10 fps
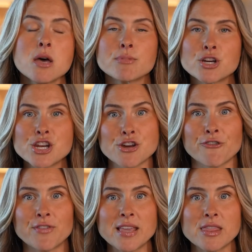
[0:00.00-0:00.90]
putting your
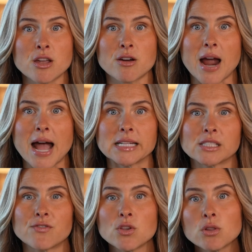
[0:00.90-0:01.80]
feet in the
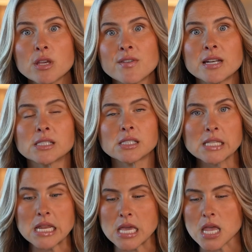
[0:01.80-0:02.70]
grass if you live in a
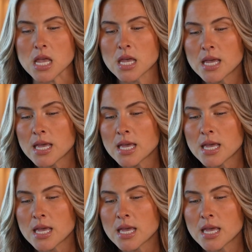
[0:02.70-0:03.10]
city.